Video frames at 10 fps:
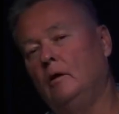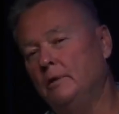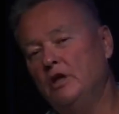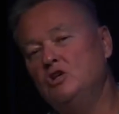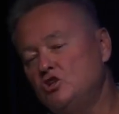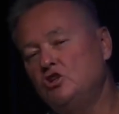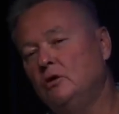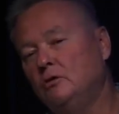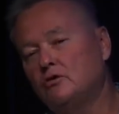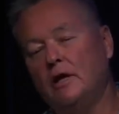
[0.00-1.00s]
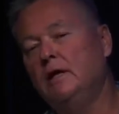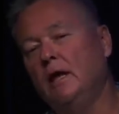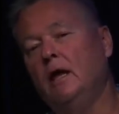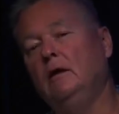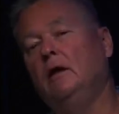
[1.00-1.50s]
binge
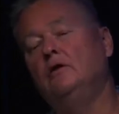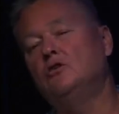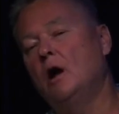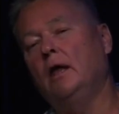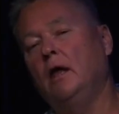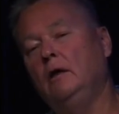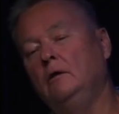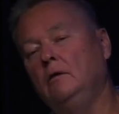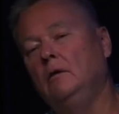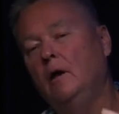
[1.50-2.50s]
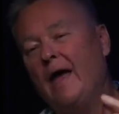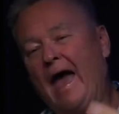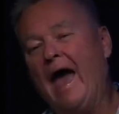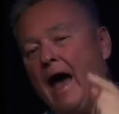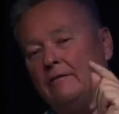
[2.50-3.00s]
drinking and drugging
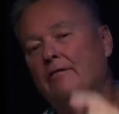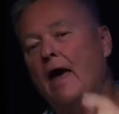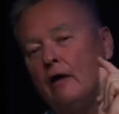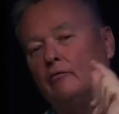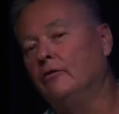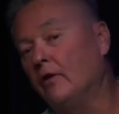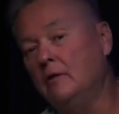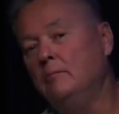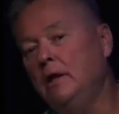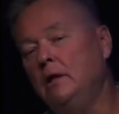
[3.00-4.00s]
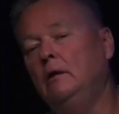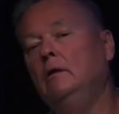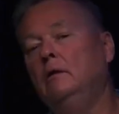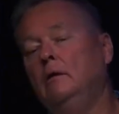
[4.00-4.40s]
at that resentment.